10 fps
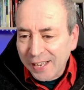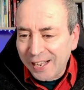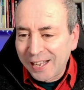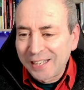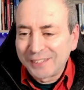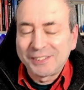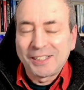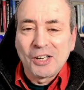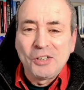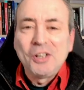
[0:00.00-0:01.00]

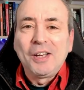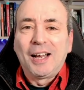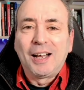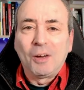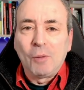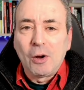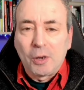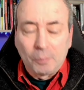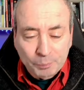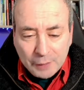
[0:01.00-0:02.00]

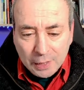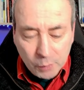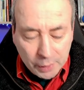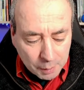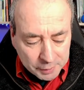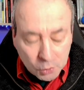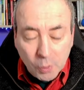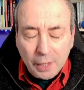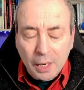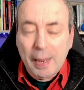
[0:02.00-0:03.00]
Welcome. We're going to be
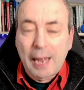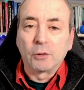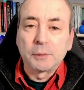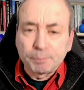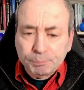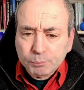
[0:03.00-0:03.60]
talking about